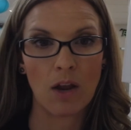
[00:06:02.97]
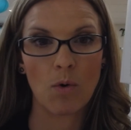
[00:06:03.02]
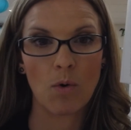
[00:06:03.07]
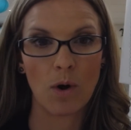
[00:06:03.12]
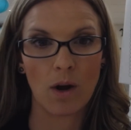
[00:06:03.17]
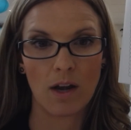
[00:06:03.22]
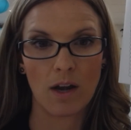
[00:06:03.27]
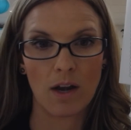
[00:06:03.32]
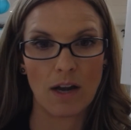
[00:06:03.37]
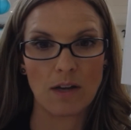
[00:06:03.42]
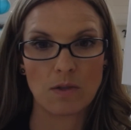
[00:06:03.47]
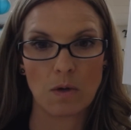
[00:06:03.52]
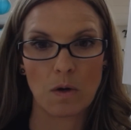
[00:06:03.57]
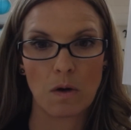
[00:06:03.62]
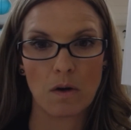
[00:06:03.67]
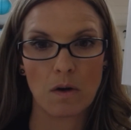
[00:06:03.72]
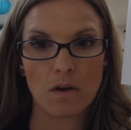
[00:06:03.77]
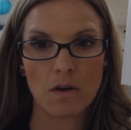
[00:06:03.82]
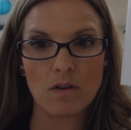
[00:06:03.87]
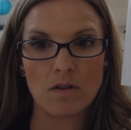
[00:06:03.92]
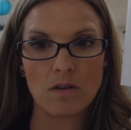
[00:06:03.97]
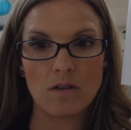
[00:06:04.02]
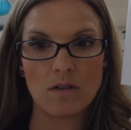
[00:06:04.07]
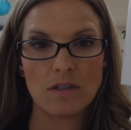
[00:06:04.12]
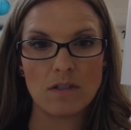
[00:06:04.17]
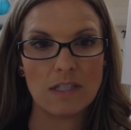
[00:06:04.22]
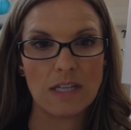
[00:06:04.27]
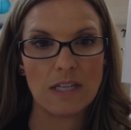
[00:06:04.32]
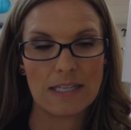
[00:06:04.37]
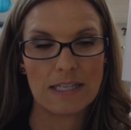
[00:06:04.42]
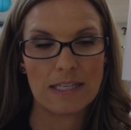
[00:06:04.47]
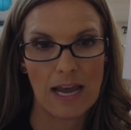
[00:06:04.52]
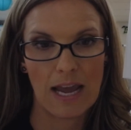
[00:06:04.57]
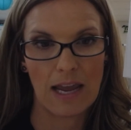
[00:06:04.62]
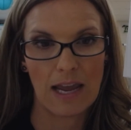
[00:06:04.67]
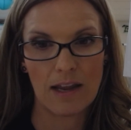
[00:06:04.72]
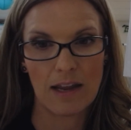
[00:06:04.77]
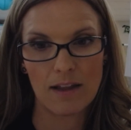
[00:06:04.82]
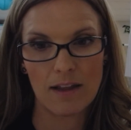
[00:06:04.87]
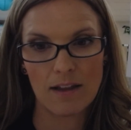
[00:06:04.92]
organizer
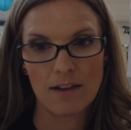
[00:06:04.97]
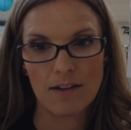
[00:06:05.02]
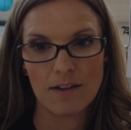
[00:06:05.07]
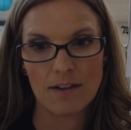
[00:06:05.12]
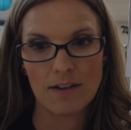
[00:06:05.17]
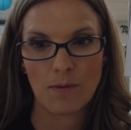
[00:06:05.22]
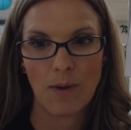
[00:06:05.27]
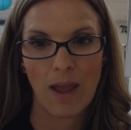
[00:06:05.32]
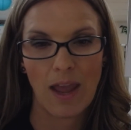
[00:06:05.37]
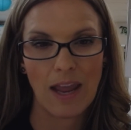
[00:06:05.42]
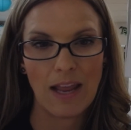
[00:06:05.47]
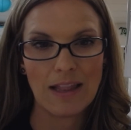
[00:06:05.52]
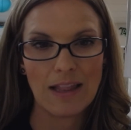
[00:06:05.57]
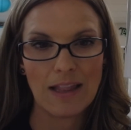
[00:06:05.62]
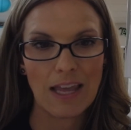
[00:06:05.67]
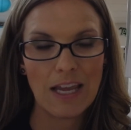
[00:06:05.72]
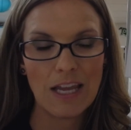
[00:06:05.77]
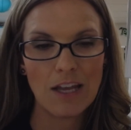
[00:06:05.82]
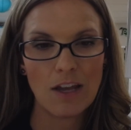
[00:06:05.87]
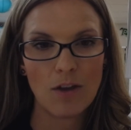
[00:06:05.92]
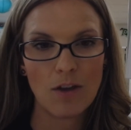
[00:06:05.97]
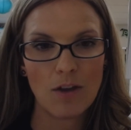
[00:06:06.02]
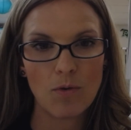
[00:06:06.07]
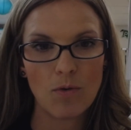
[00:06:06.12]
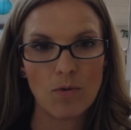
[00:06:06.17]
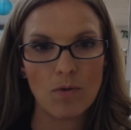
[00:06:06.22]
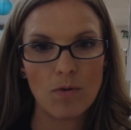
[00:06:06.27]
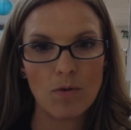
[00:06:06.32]
today. Okay, thank you.